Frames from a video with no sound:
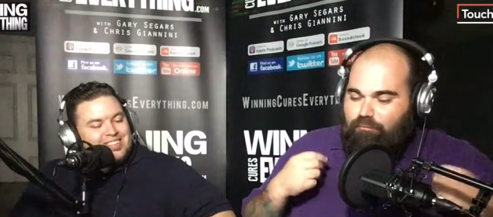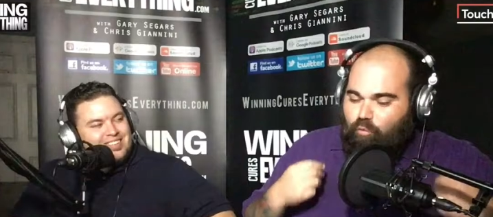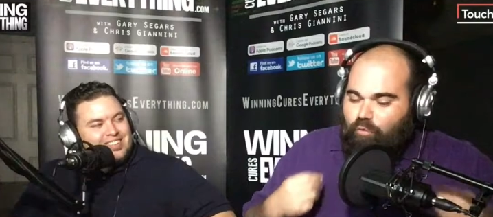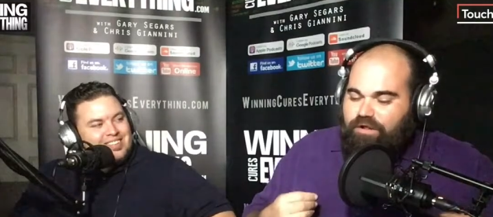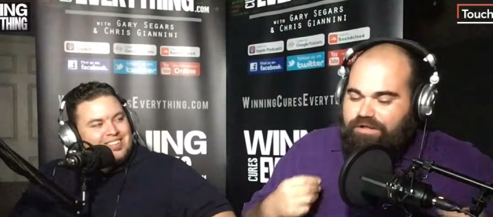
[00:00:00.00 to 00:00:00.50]
Speaker 1: a
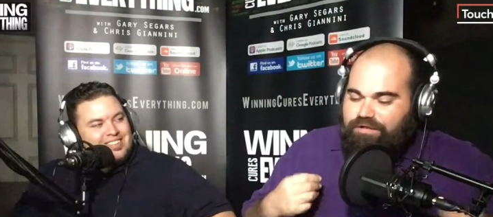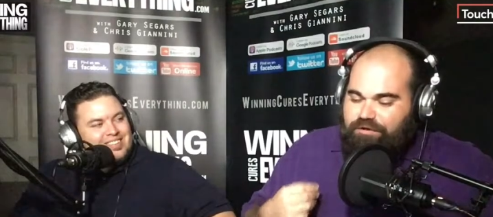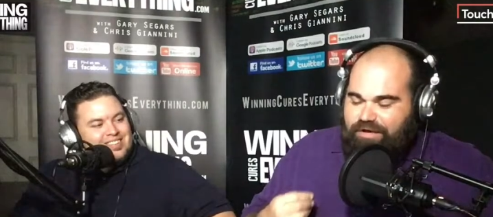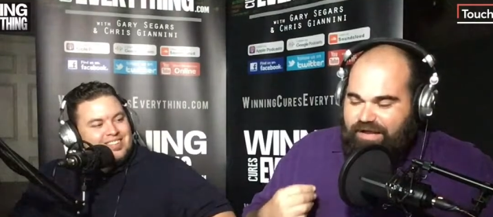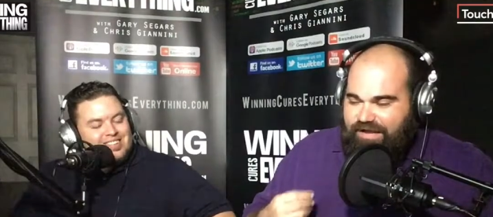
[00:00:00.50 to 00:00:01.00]
really
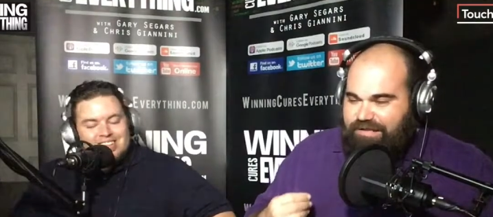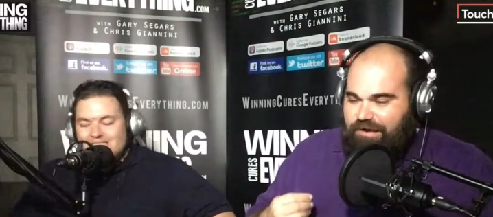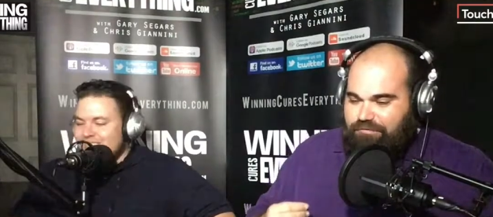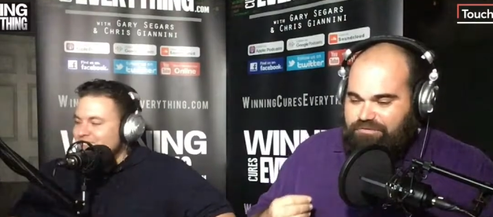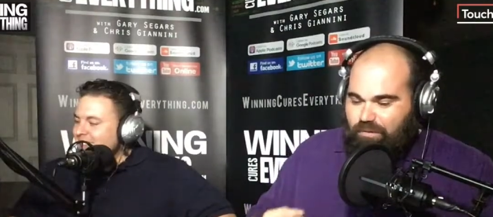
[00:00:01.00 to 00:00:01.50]
good head
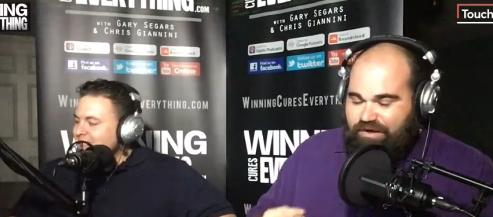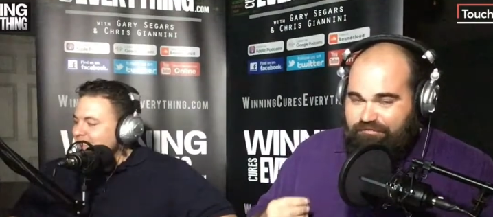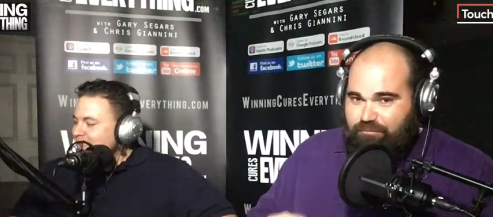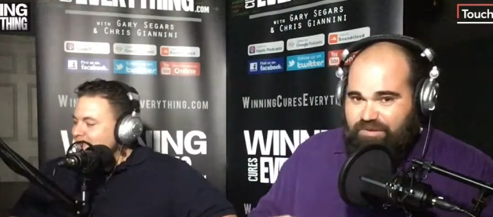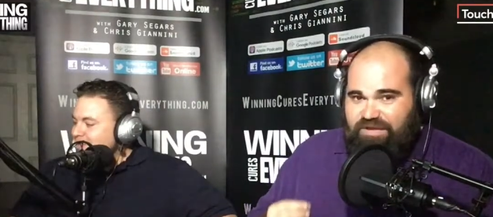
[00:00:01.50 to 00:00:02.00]
coach away
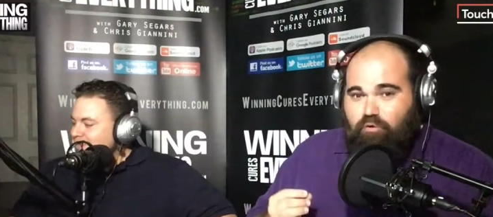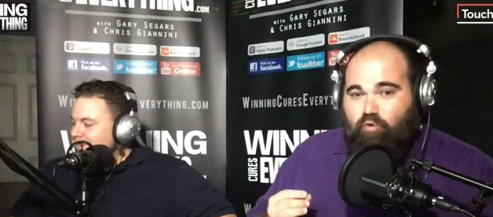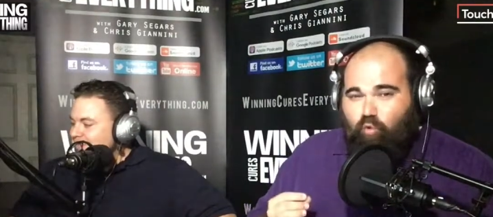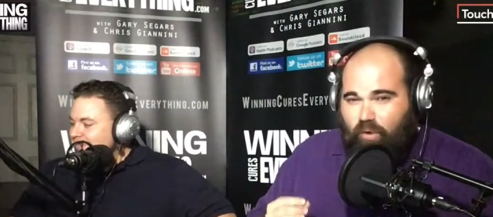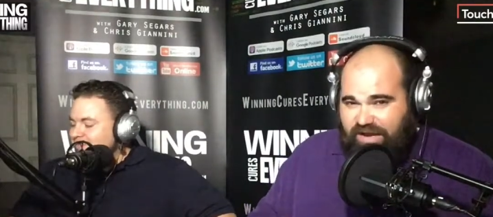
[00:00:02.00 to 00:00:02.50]
from being
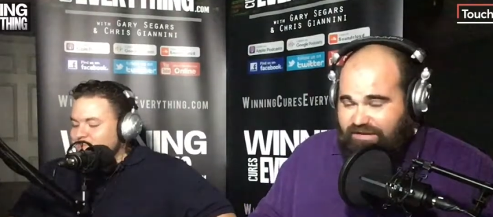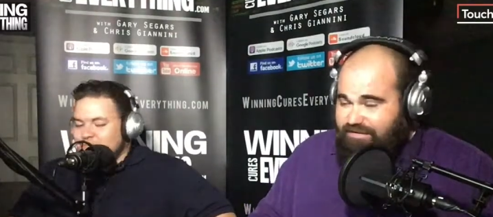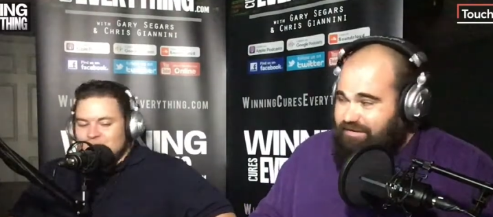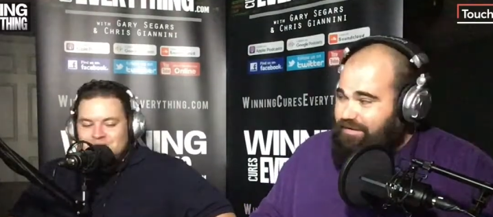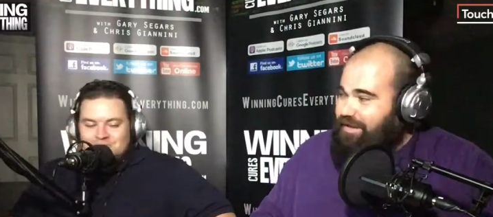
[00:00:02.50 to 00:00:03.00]

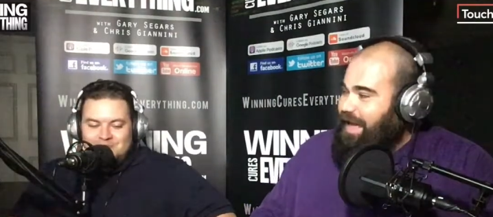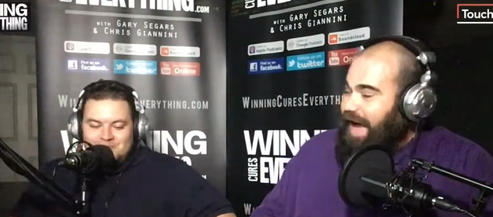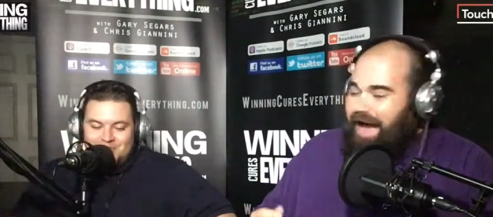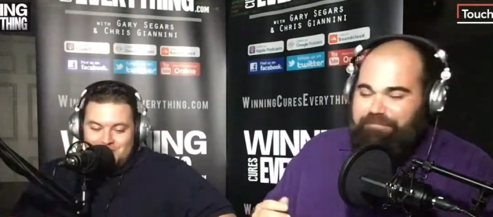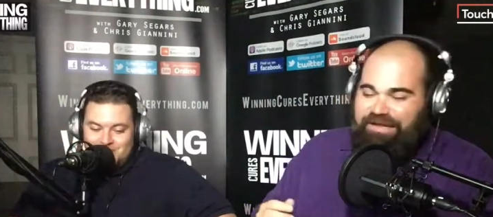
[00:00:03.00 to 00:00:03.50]
great.
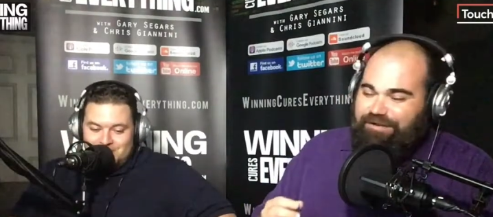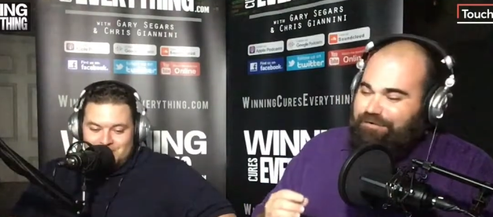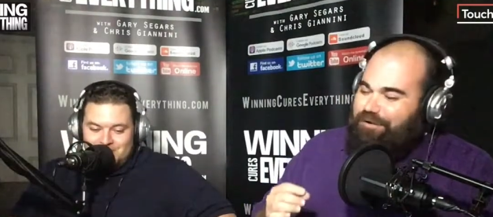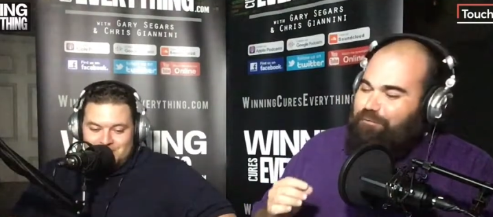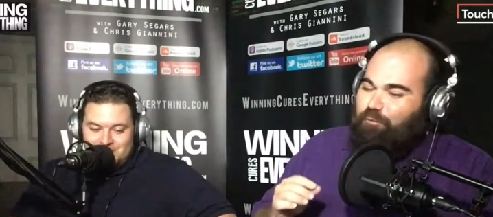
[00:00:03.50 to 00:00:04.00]
I
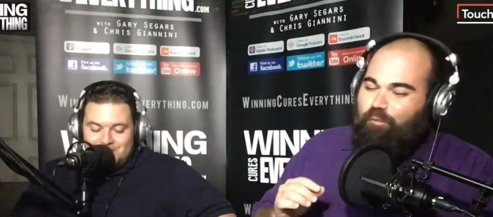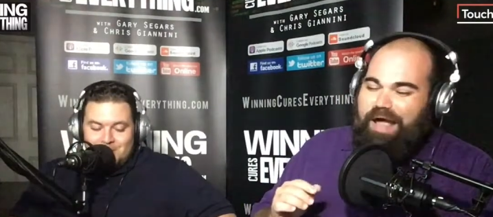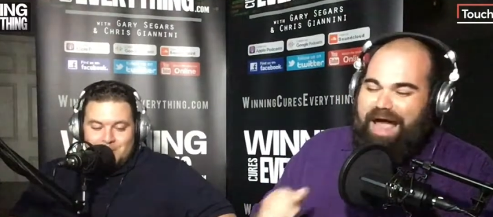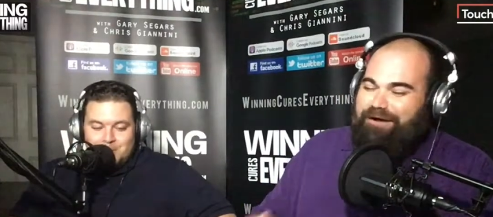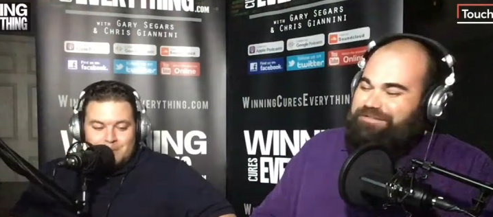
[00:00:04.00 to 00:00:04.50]
mean,
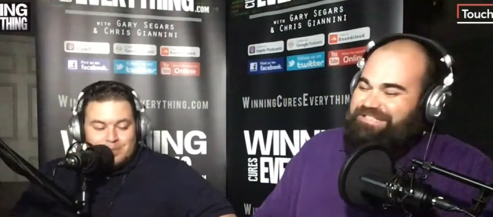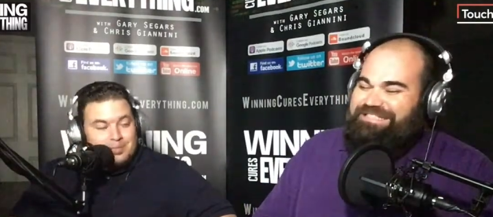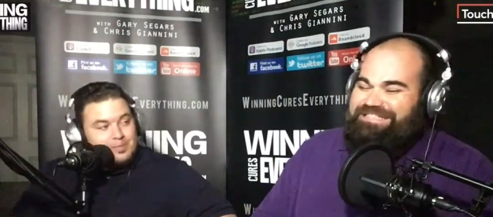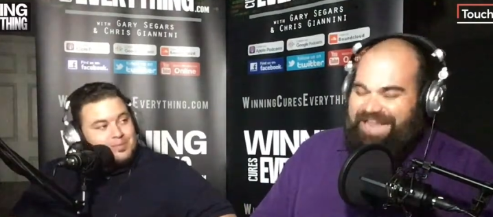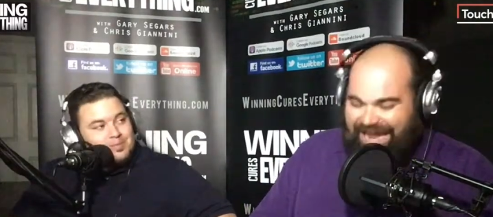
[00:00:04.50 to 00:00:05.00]

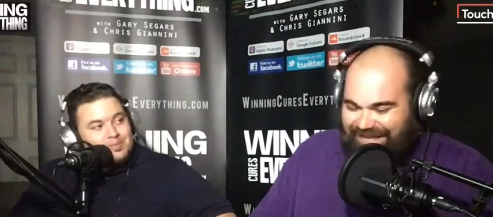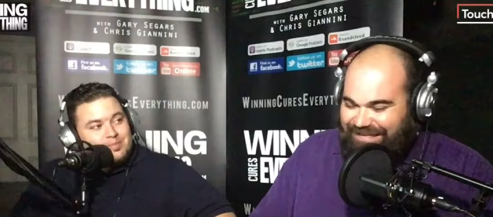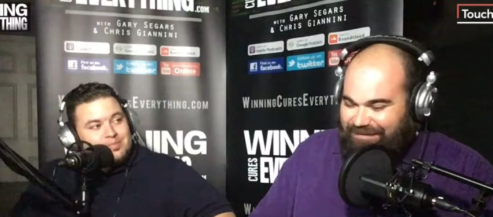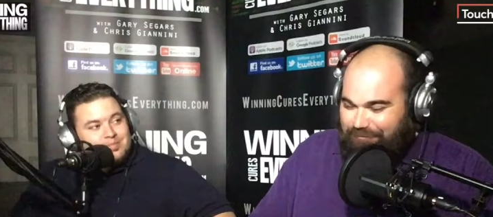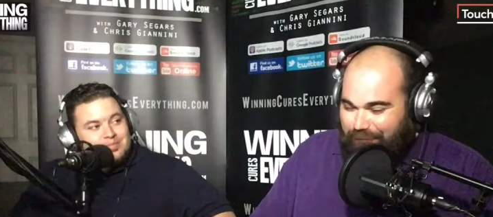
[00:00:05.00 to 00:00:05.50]

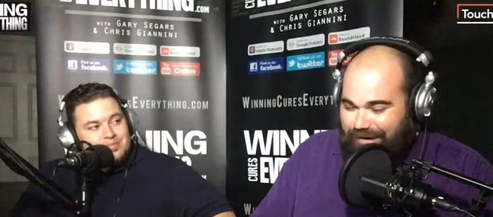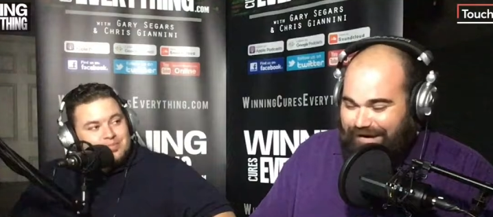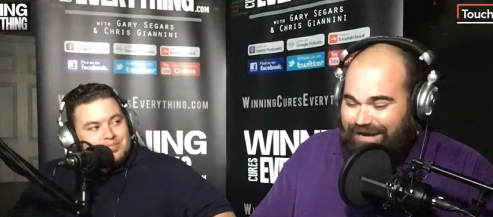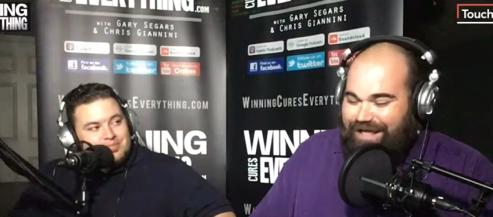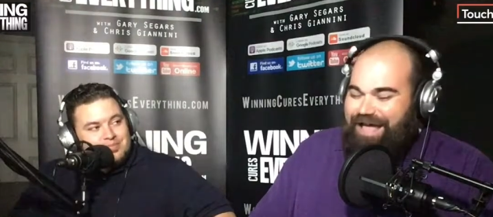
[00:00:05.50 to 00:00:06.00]
outstanding great.